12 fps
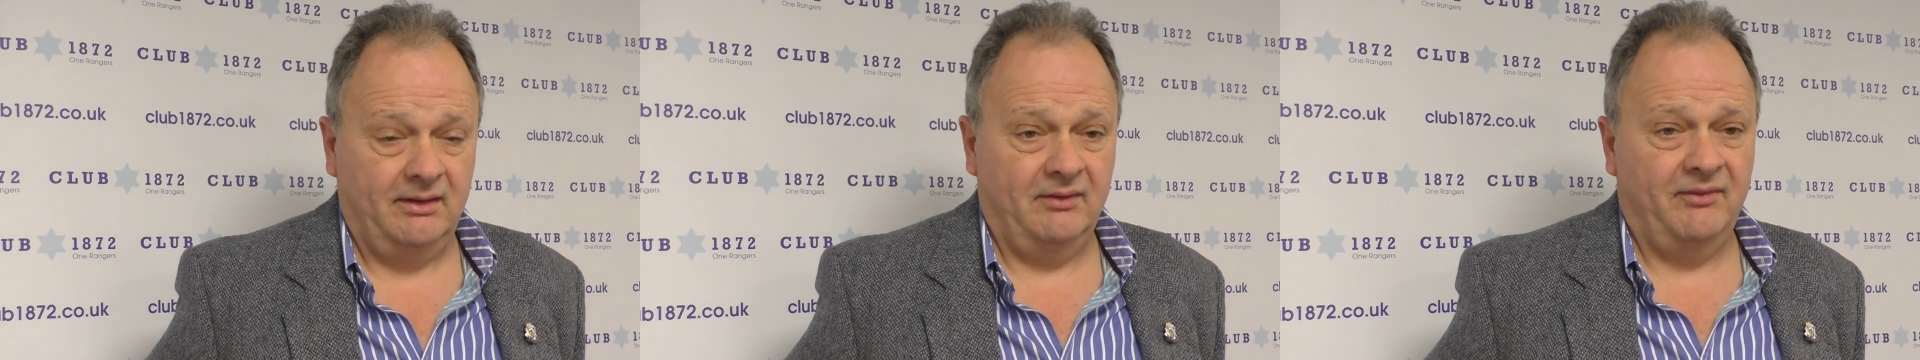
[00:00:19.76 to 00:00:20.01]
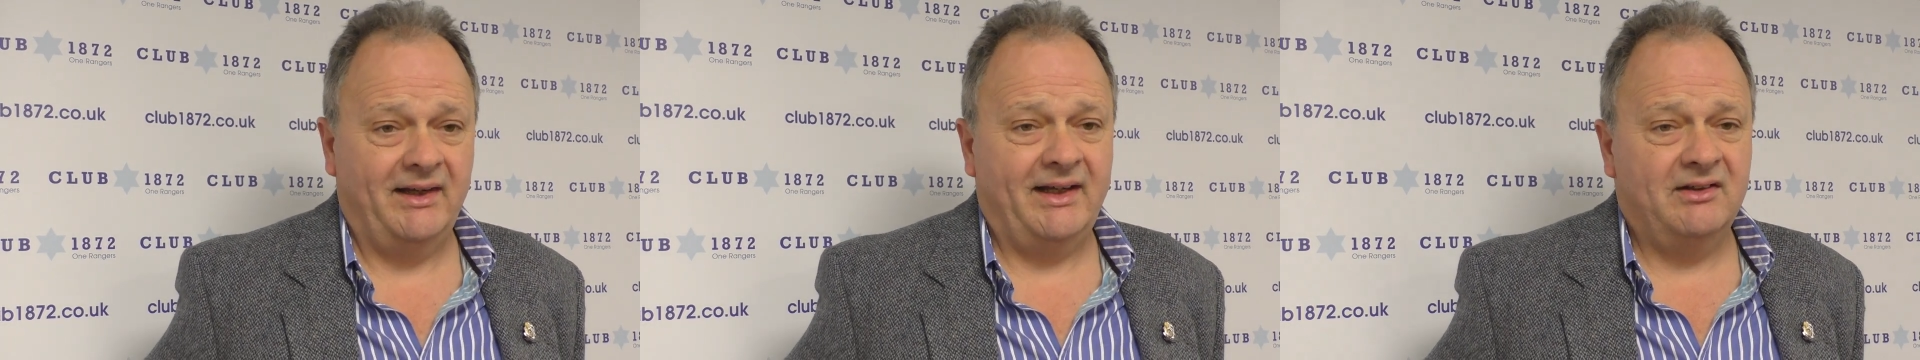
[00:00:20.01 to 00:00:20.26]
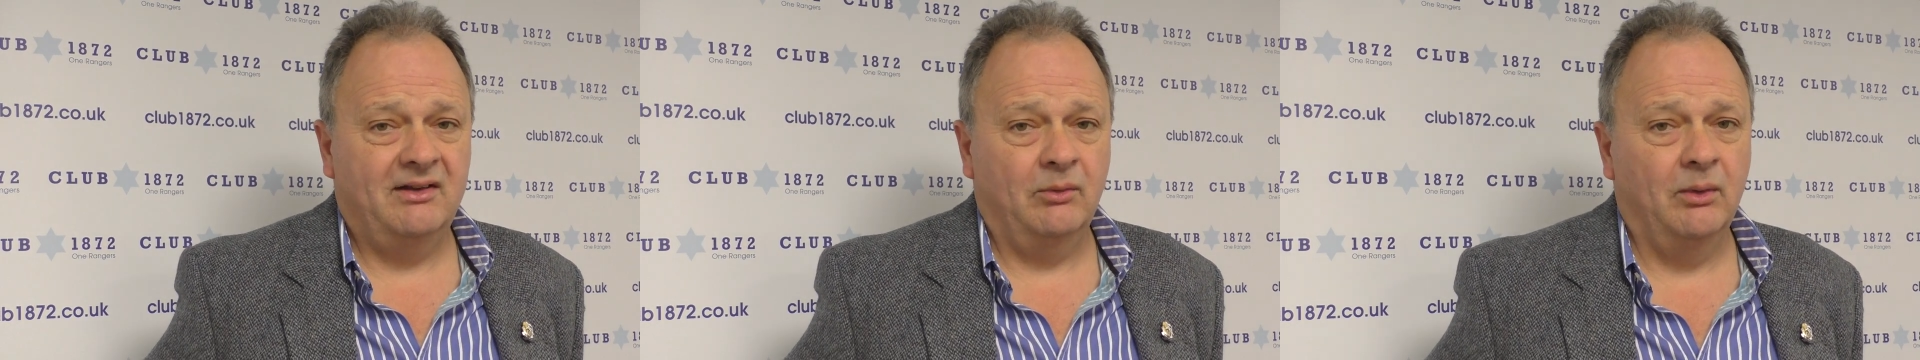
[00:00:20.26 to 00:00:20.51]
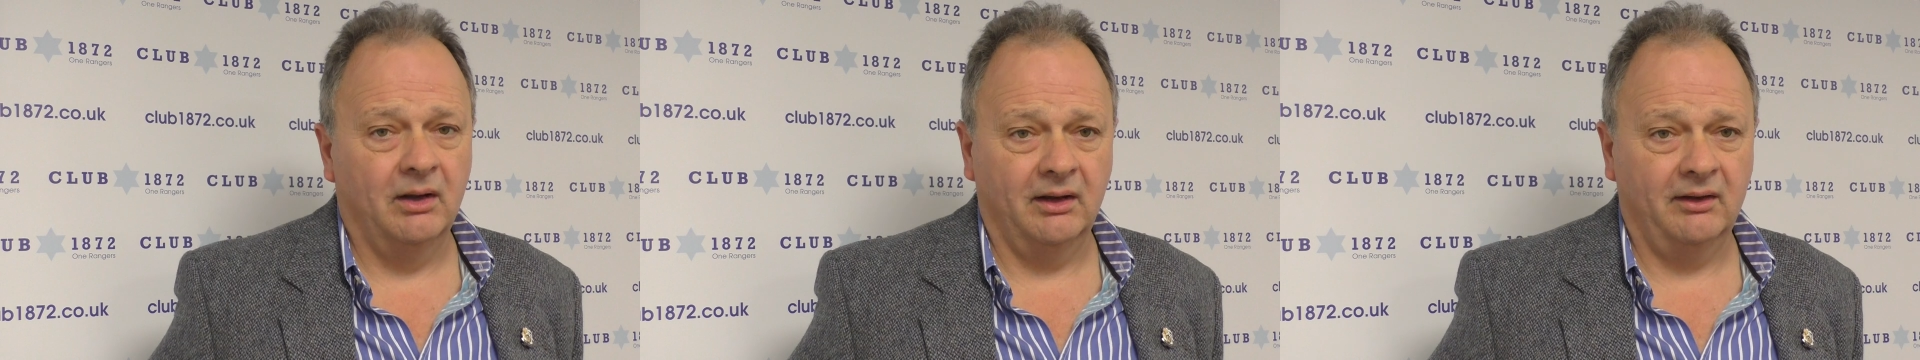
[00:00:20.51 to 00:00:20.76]
If that's
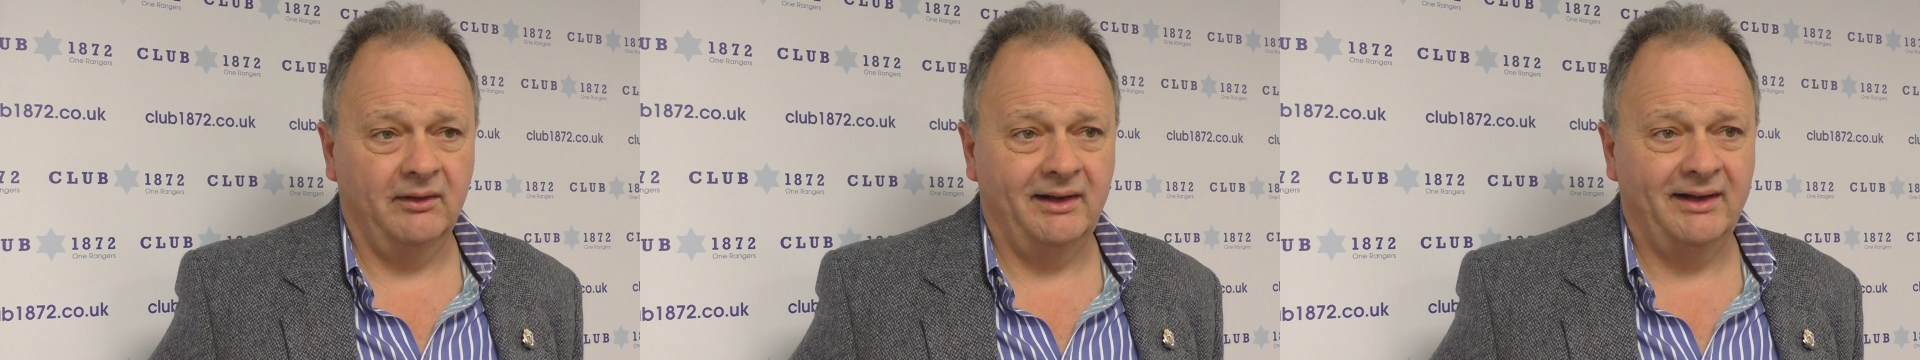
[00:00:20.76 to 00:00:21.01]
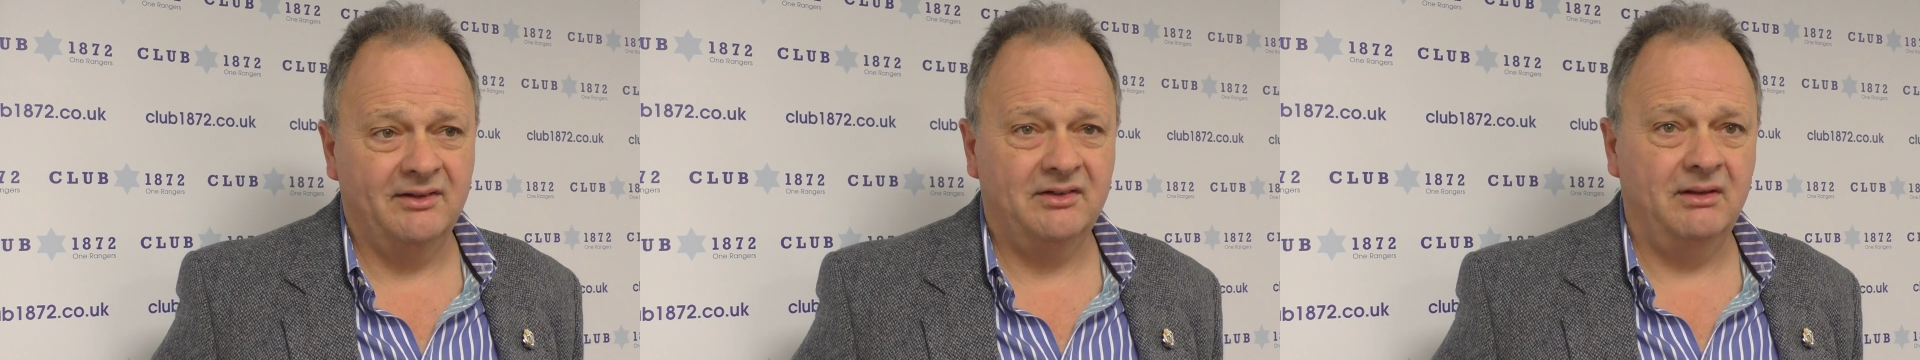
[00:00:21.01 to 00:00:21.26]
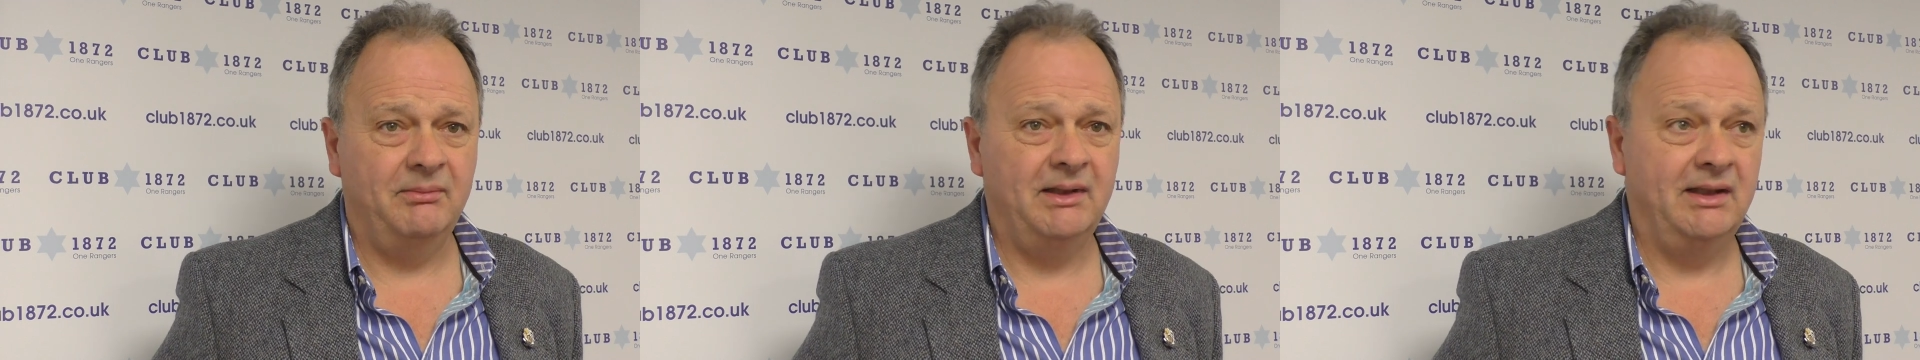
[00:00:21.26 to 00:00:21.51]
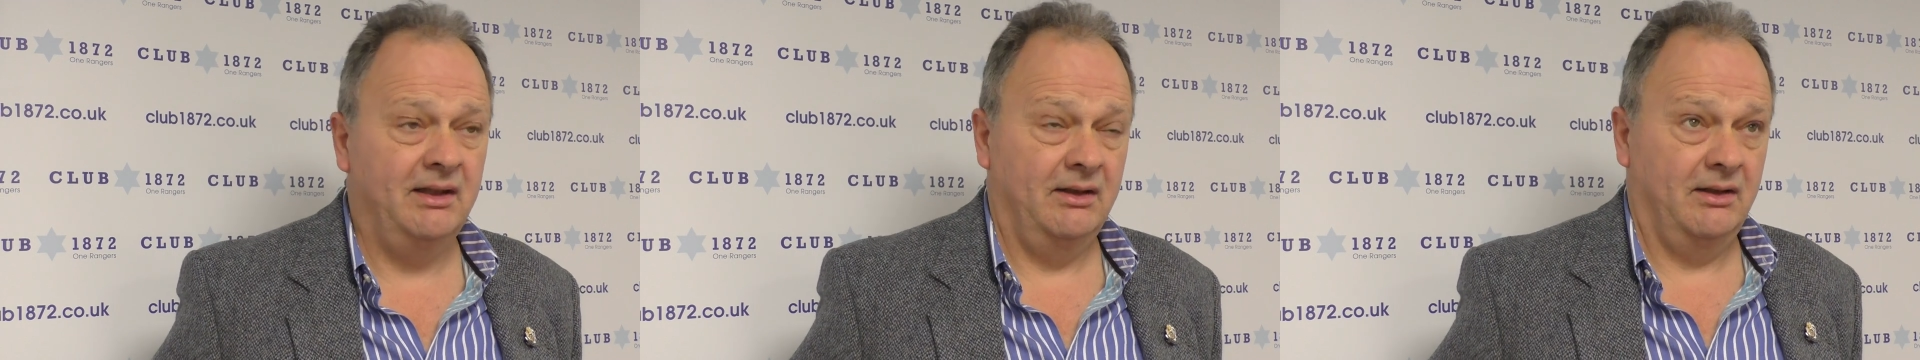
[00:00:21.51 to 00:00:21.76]
to work, there has to
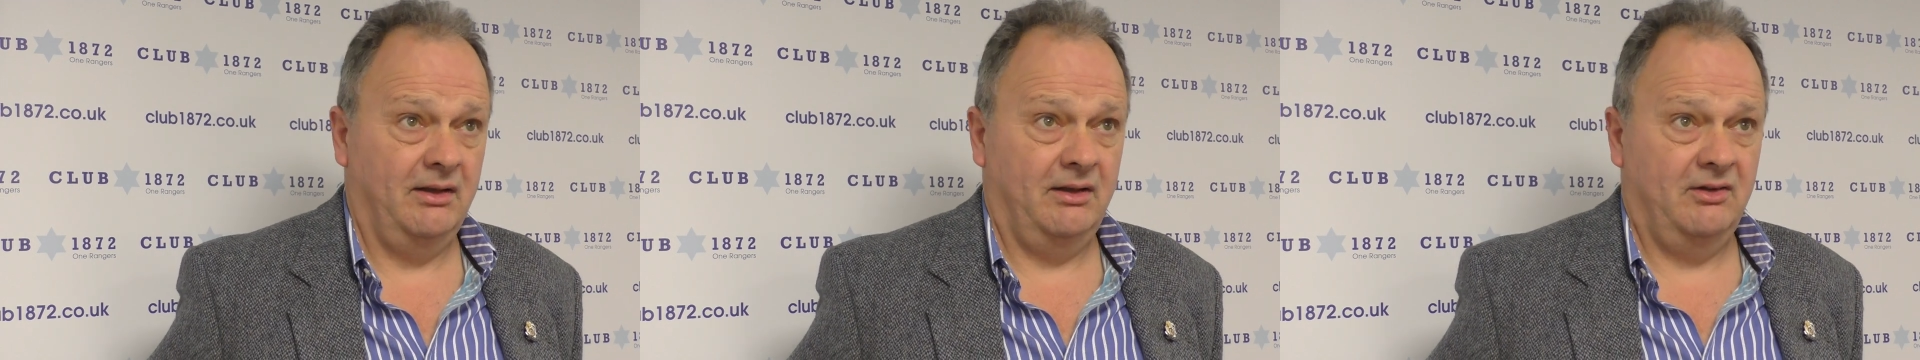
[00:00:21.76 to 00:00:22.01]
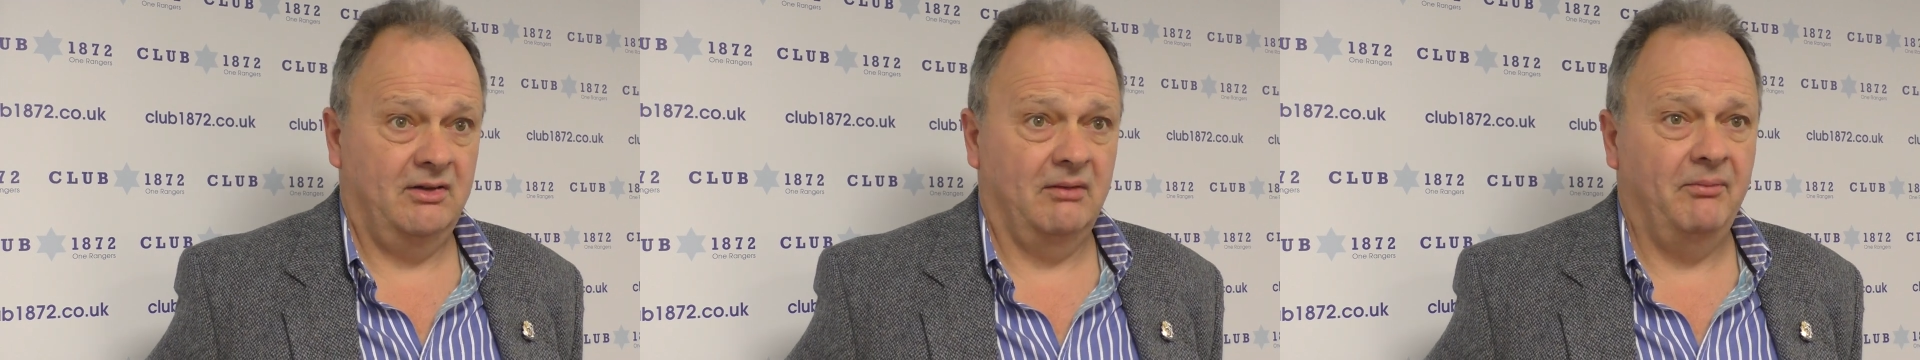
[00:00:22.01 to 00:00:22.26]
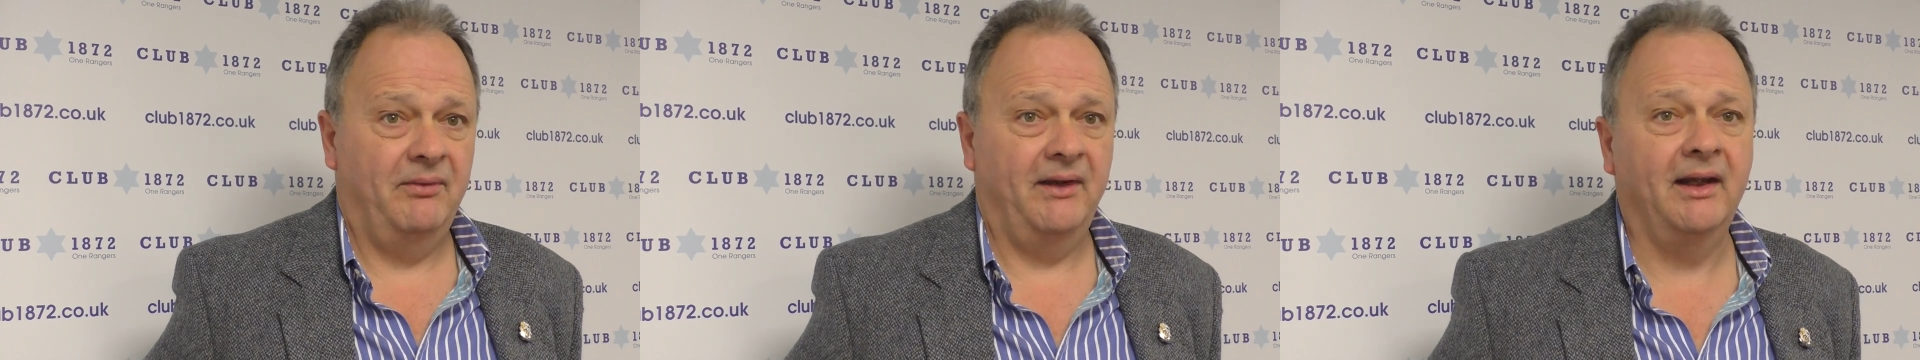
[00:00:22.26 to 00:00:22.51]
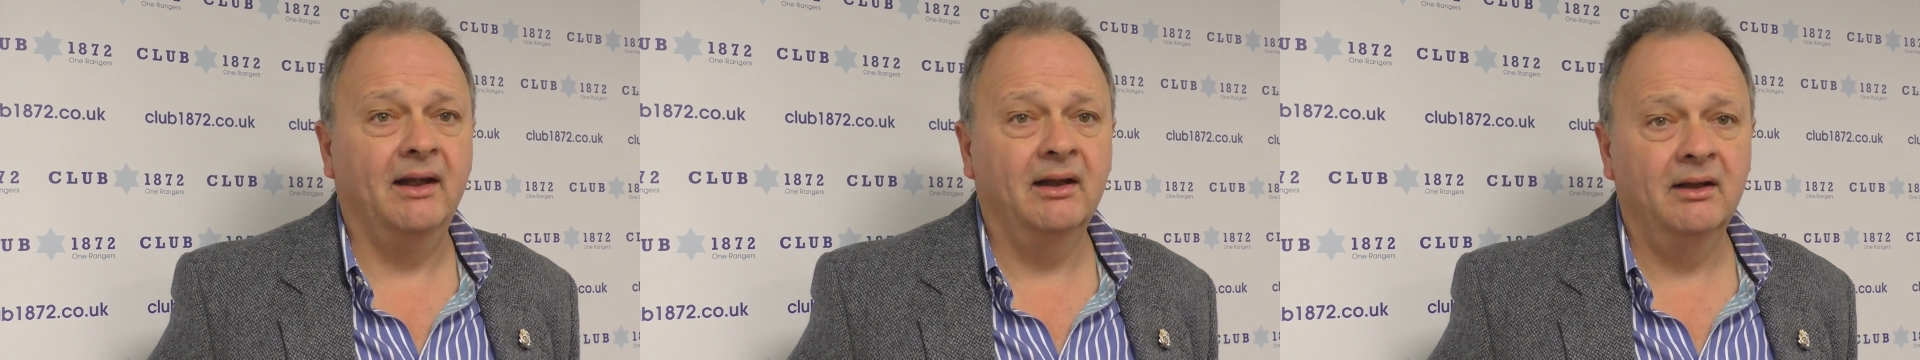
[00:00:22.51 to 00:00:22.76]
be
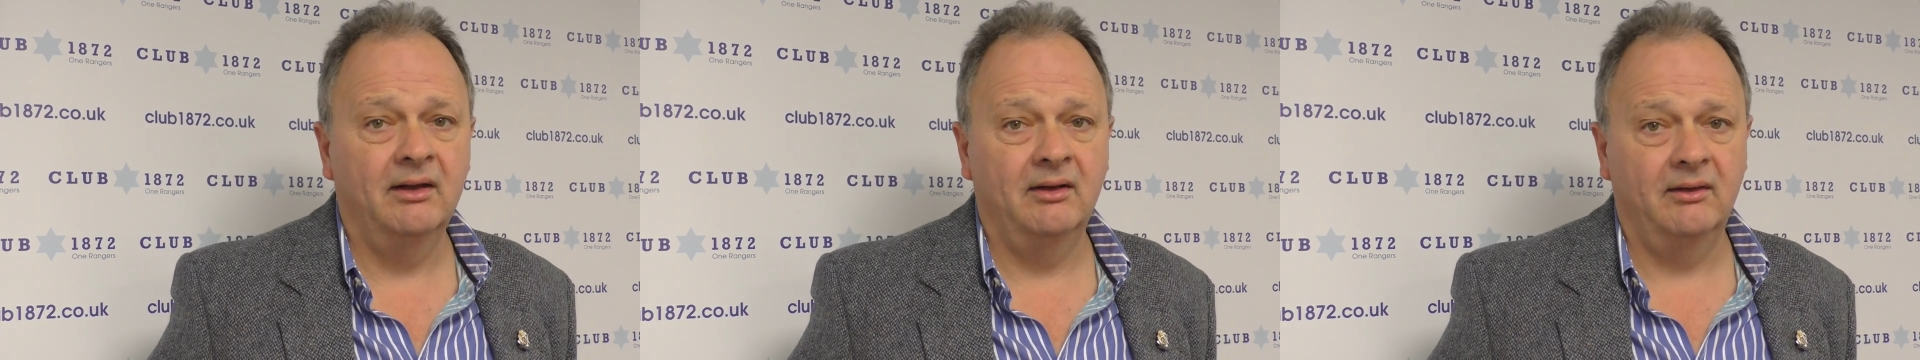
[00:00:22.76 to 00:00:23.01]
something